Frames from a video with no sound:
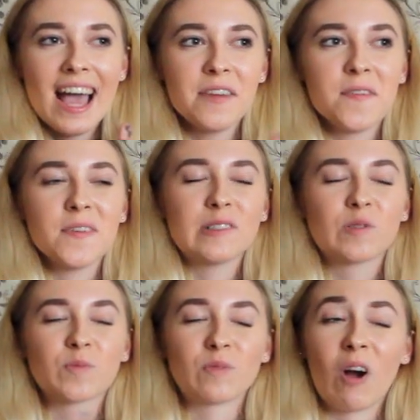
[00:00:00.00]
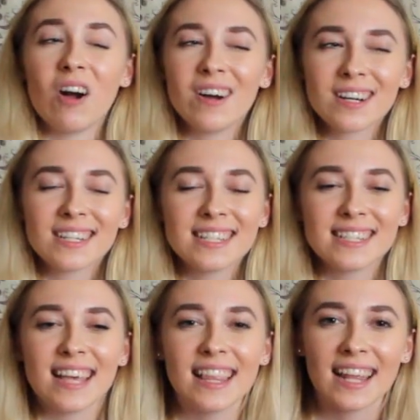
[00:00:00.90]
it feels wrong to
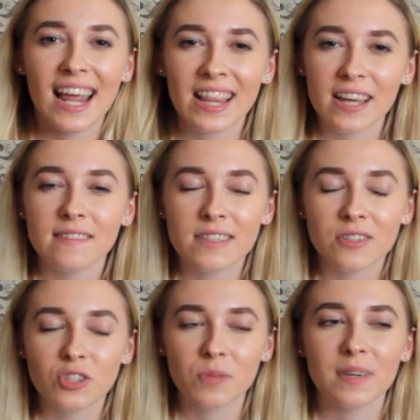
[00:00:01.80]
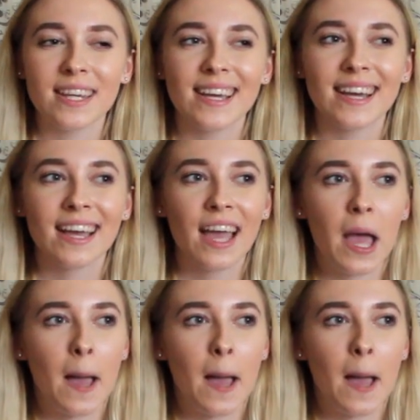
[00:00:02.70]
say that I love social media,